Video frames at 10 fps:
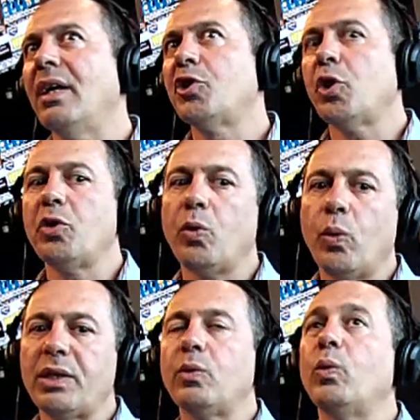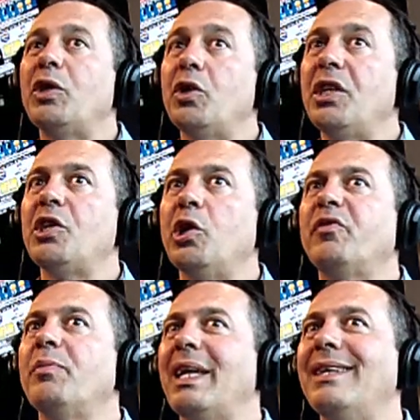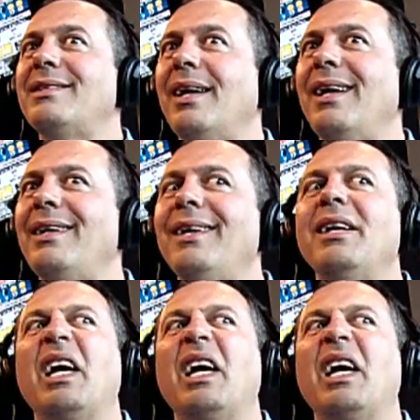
show you what you need to know from the inside,